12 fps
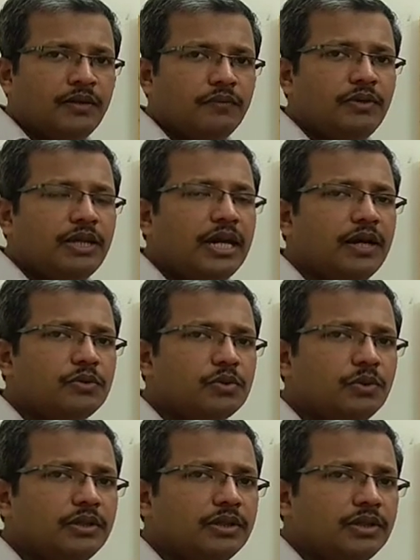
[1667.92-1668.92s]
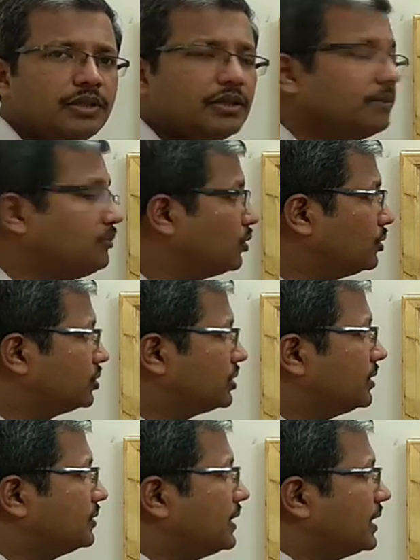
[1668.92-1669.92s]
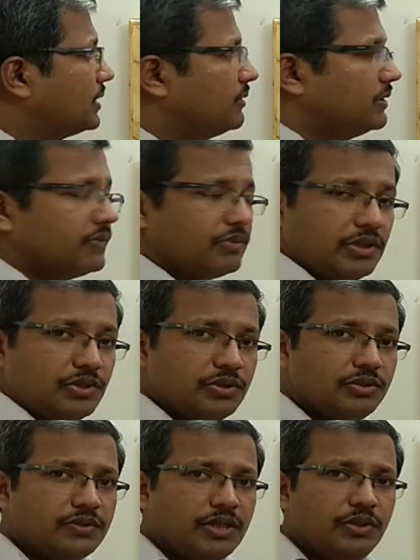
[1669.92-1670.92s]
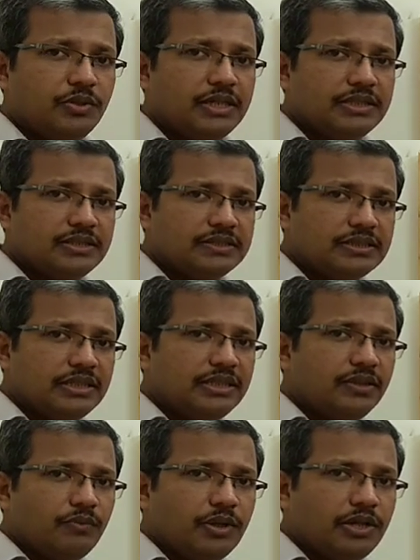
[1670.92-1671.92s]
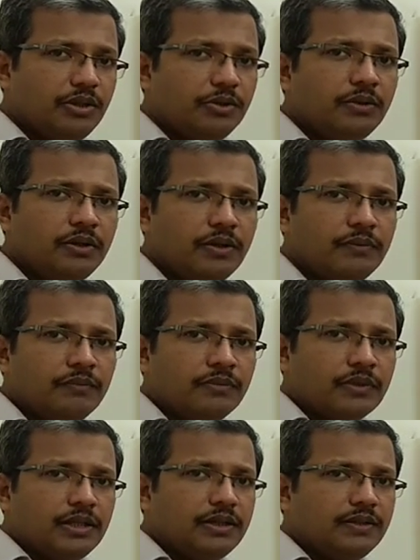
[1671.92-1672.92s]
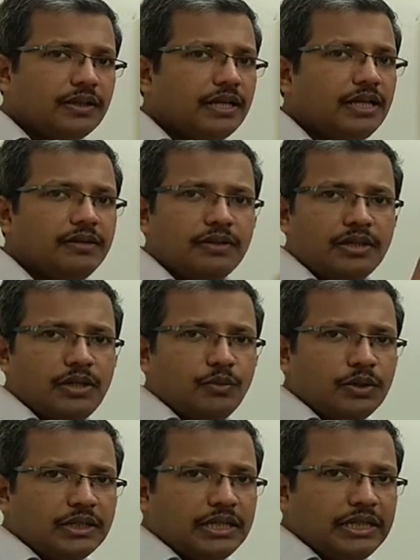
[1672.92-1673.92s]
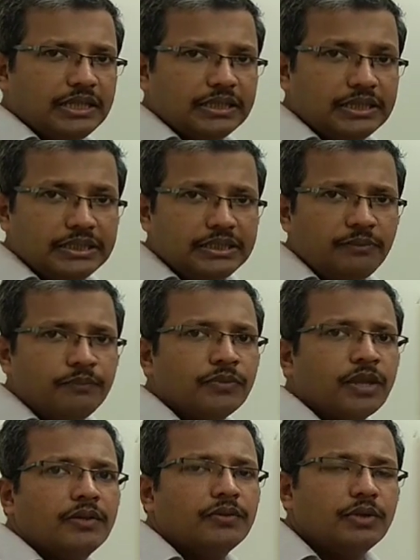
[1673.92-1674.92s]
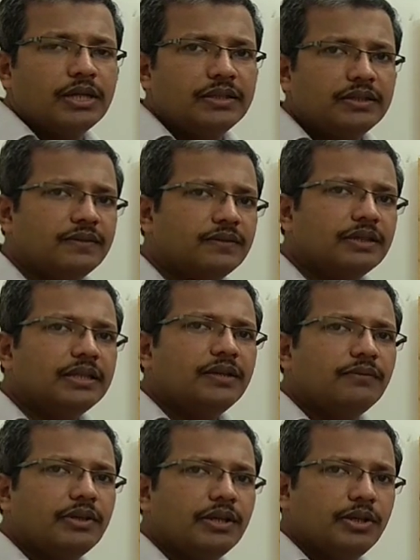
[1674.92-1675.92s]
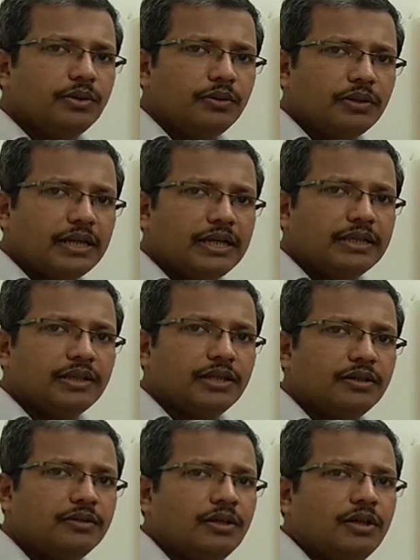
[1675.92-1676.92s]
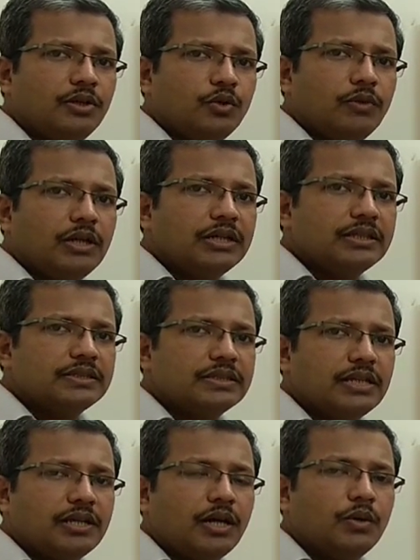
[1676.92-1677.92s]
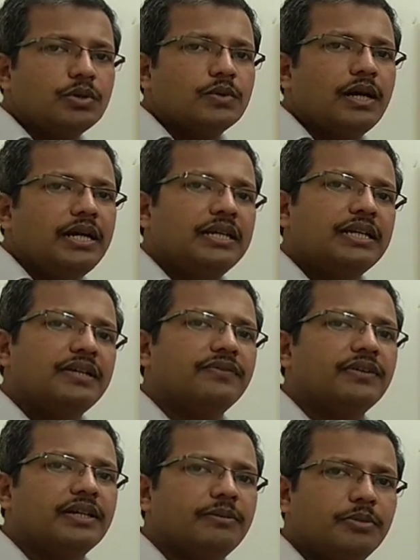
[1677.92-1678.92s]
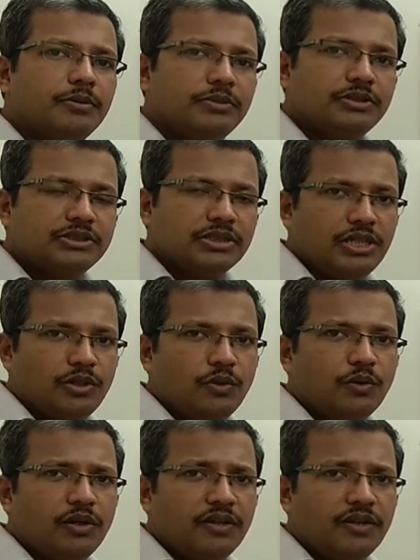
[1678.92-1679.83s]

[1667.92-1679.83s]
we have to learn the monosaccharide structures, and you can just see the video. That is, I have given the link there. So you can just see the video and then you will understand how to identify epimers and all